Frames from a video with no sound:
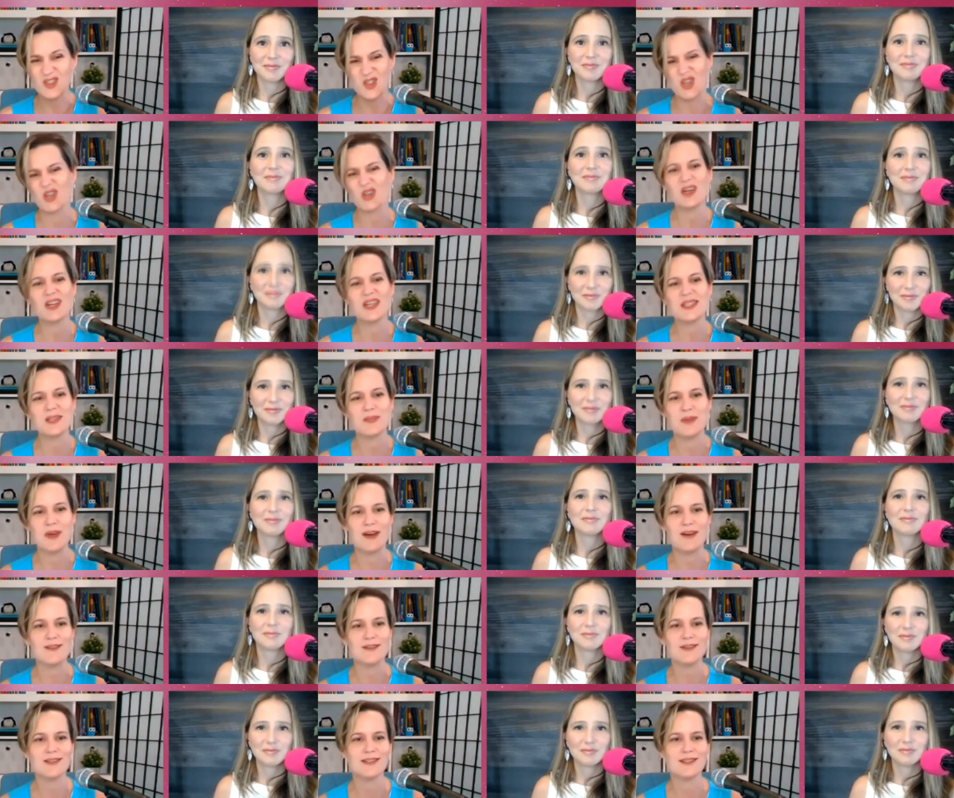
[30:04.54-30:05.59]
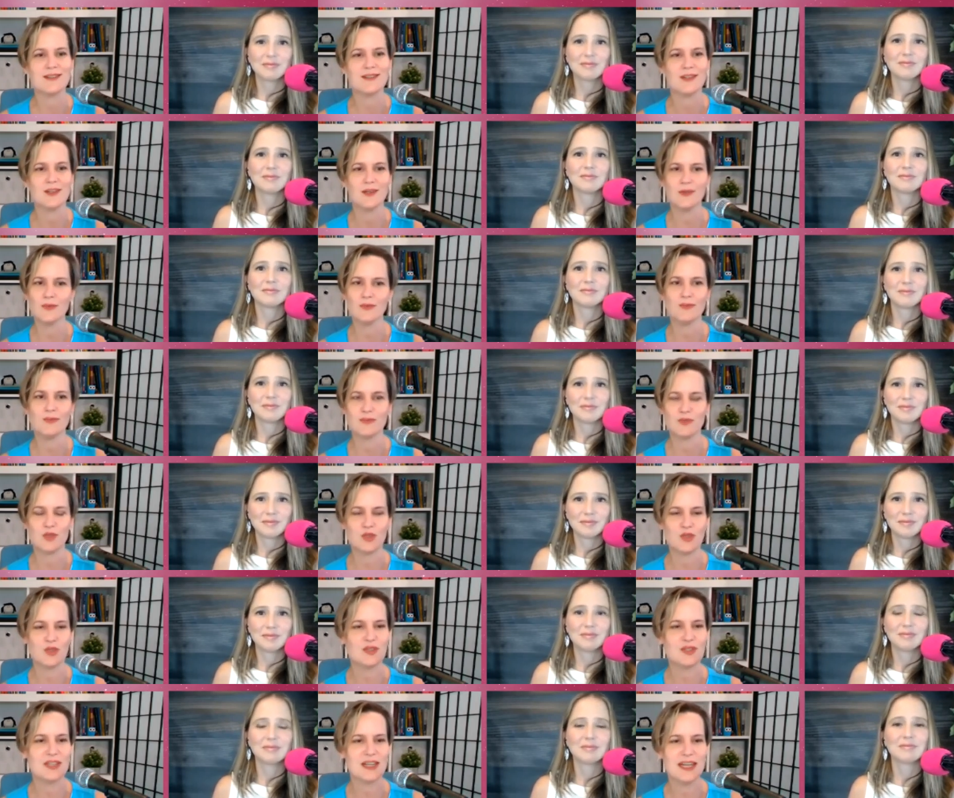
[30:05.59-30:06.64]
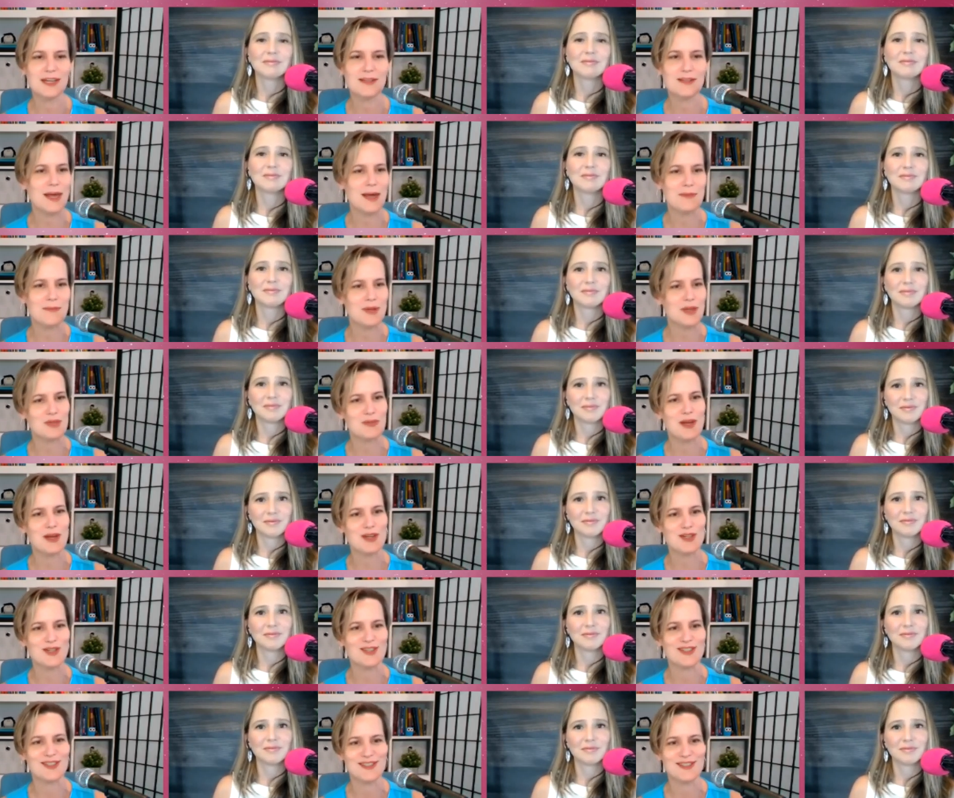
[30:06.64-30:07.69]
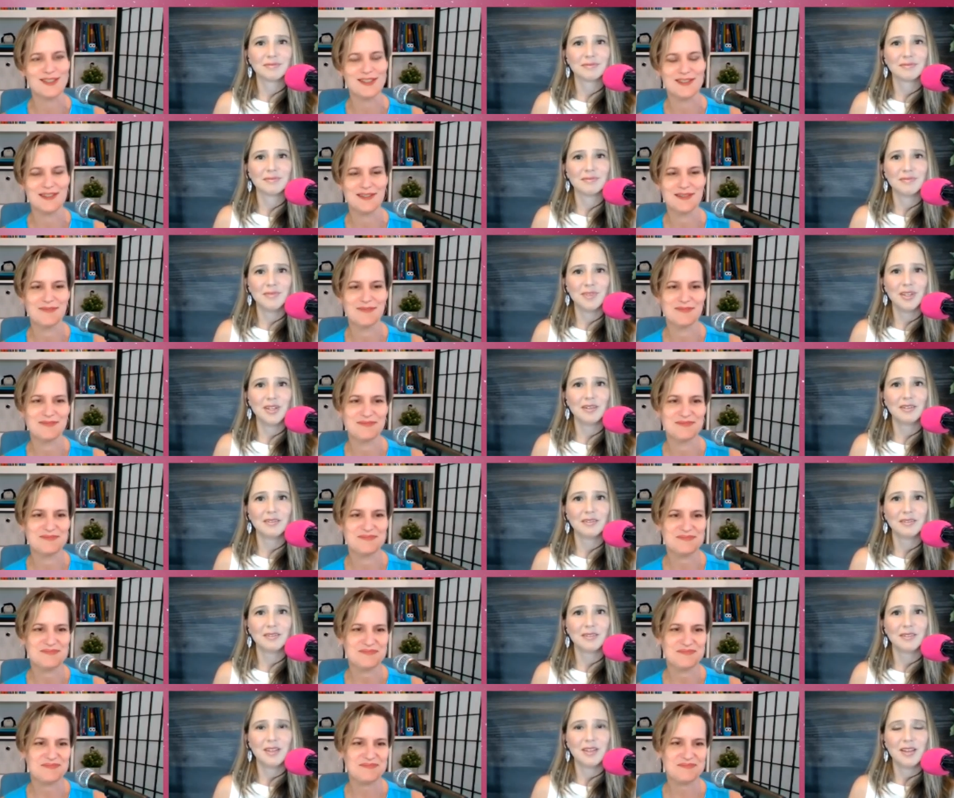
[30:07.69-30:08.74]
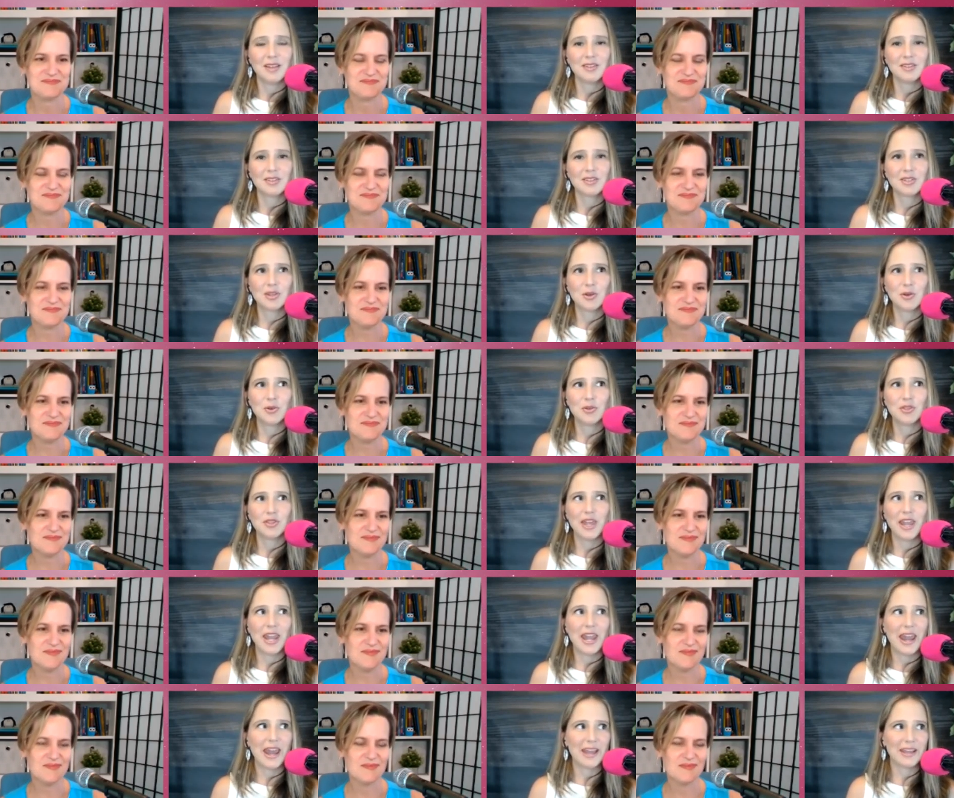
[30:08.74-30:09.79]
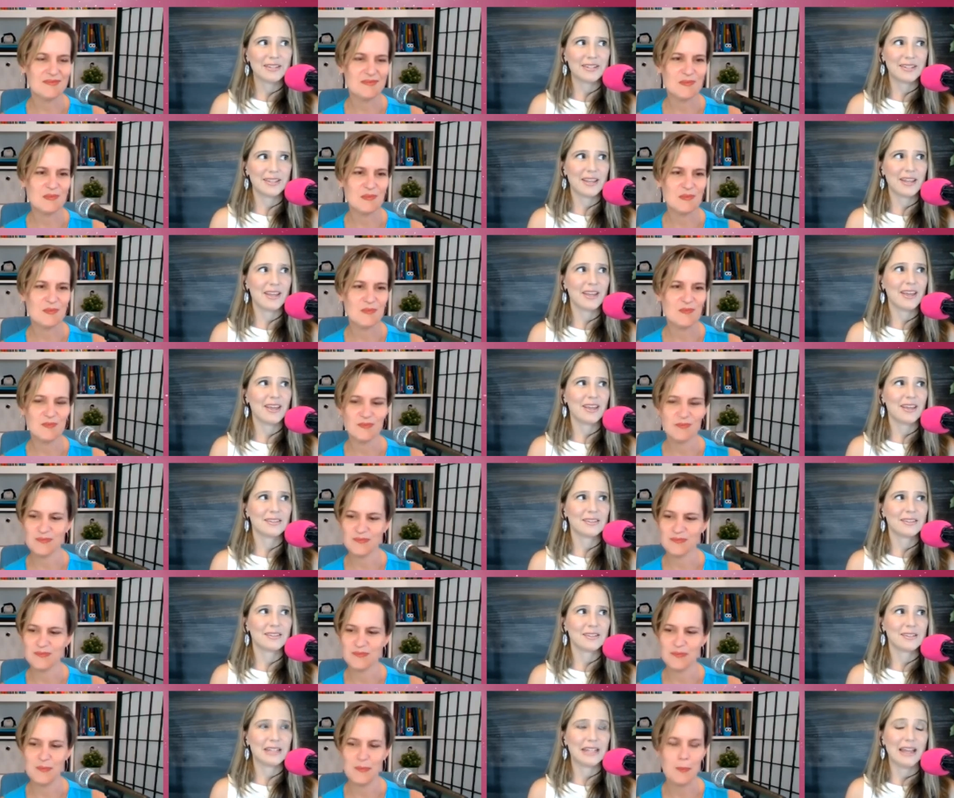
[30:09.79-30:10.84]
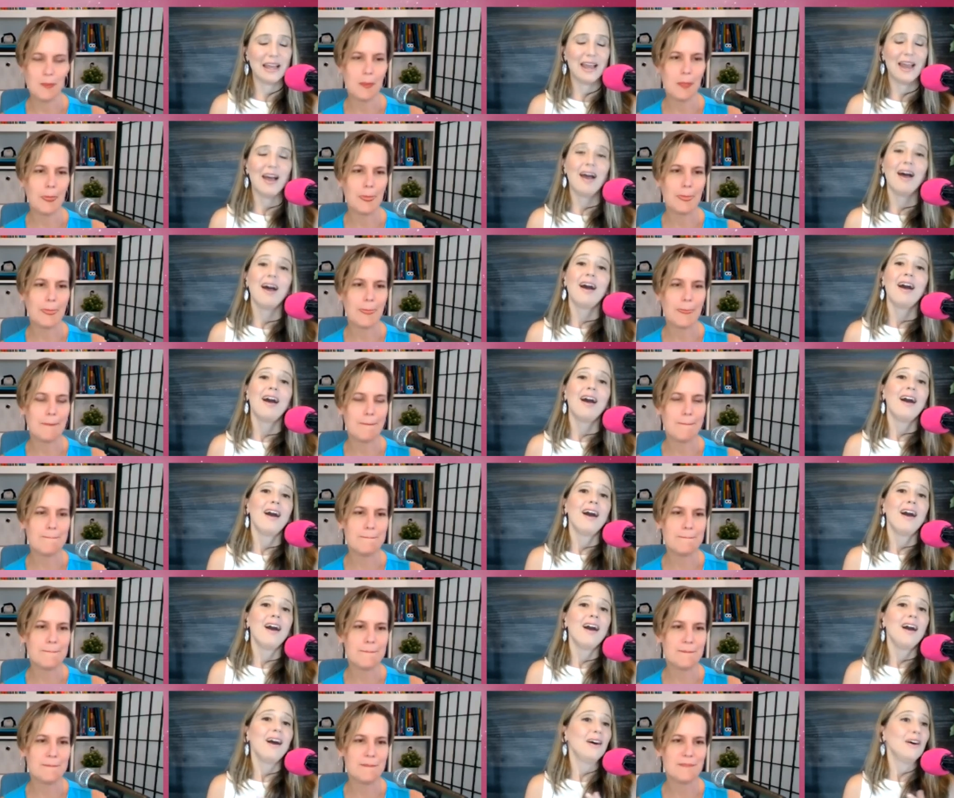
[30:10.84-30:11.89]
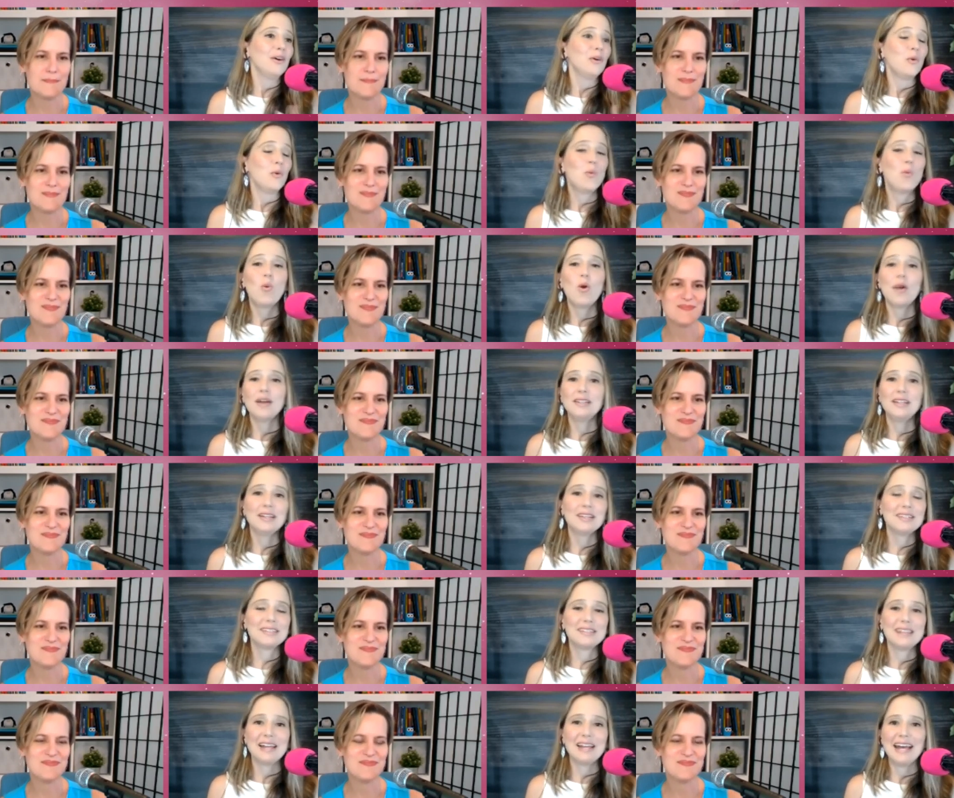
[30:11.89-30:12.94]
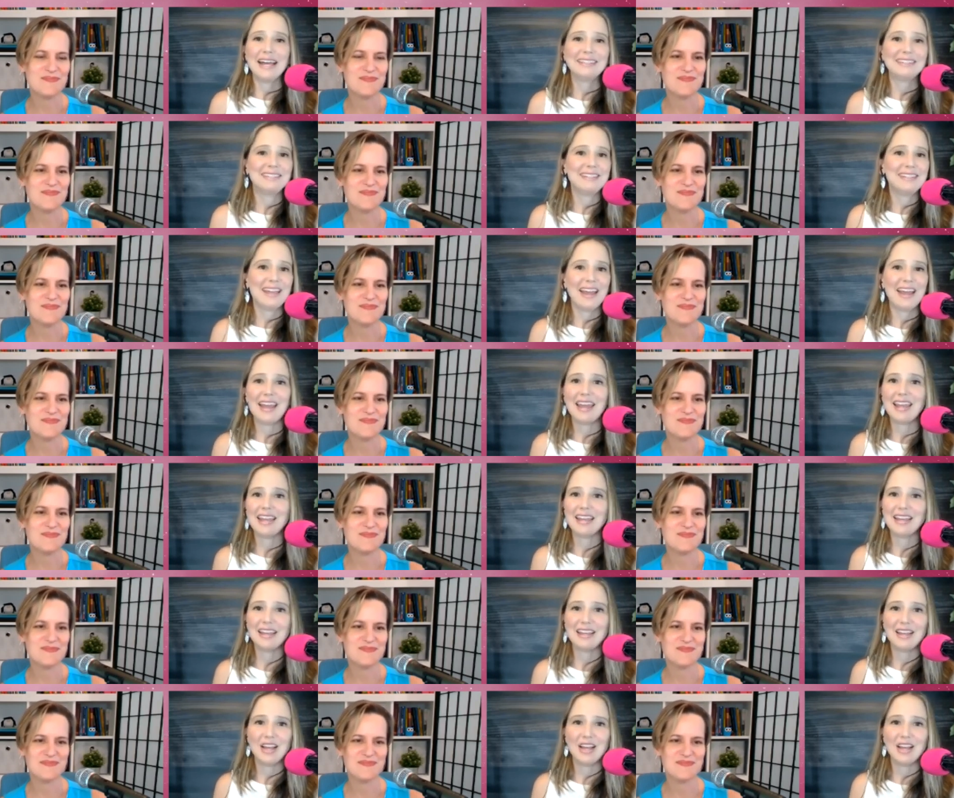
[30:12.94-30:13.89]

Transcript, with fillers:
Speaker 1: curious about, you shouldn't need that much patience.
Speaker 2: Yeah. So the next thing is, what does a day